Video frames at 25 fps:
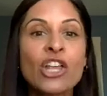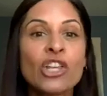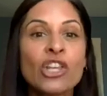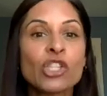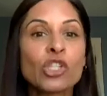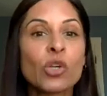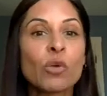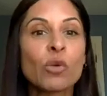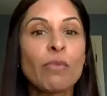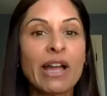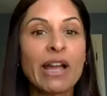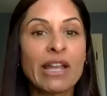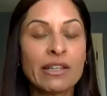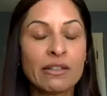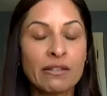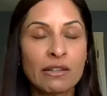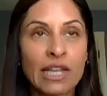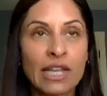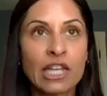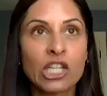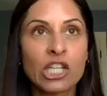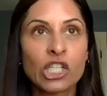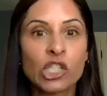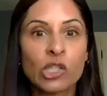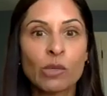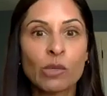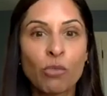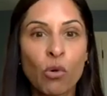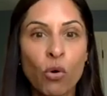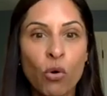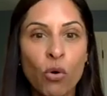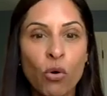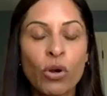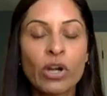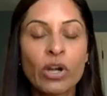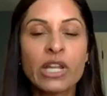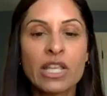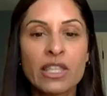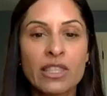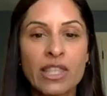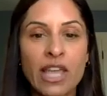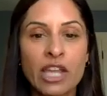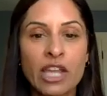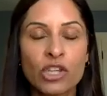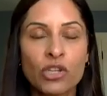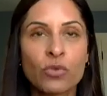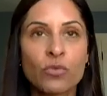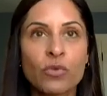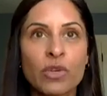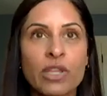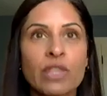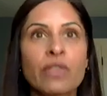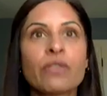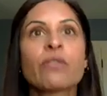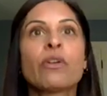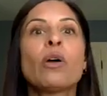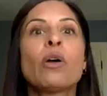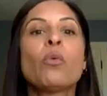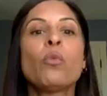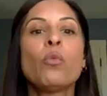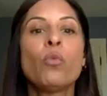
So by kind of supporting that urethra